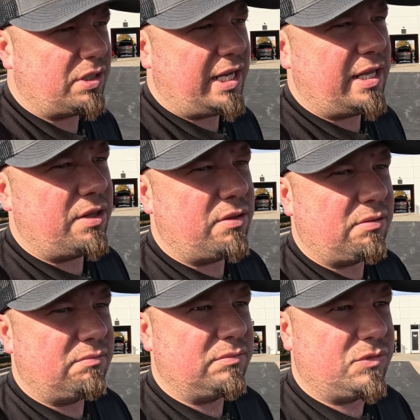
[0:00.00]

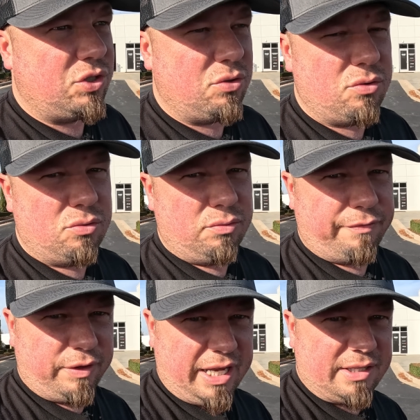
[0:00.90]
into
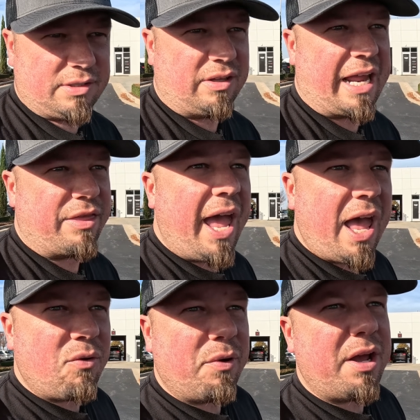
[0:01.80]
fleets like
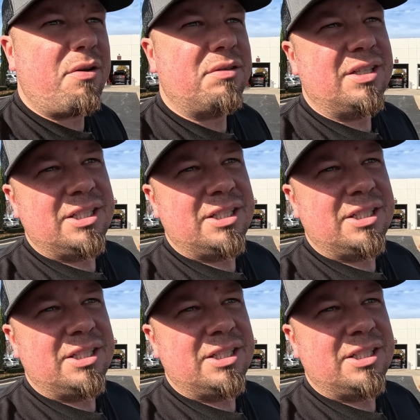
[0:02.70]
that, well,